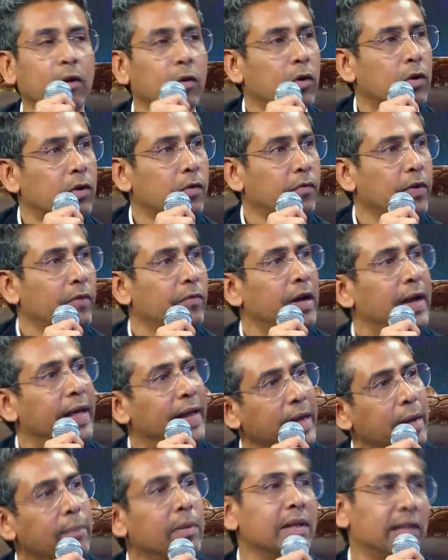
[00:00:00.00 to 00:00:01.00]
look, we will
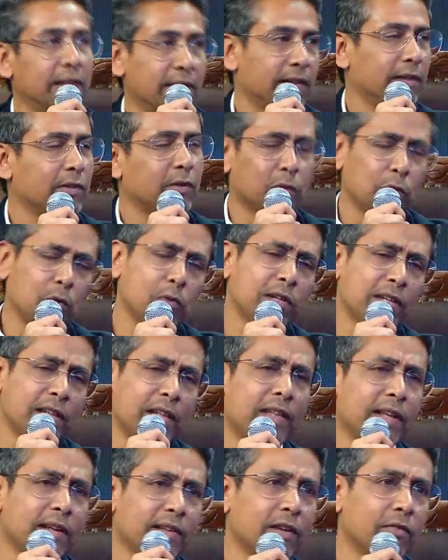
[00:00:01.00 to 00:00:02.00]
enable these things? So those are the
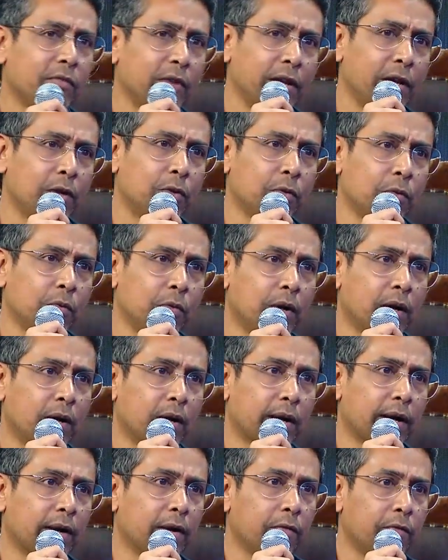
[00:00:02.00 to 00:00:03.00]
things that we need to
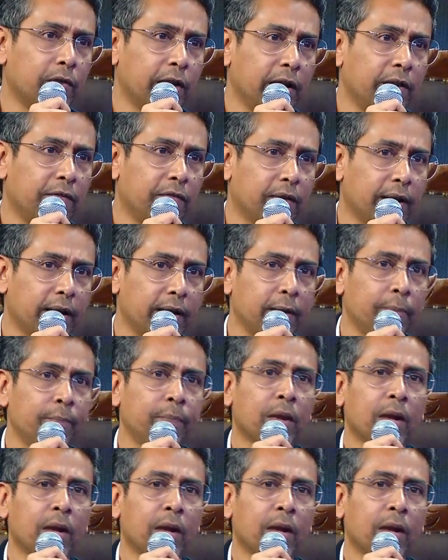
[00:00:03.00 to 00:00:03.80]
kind of really find.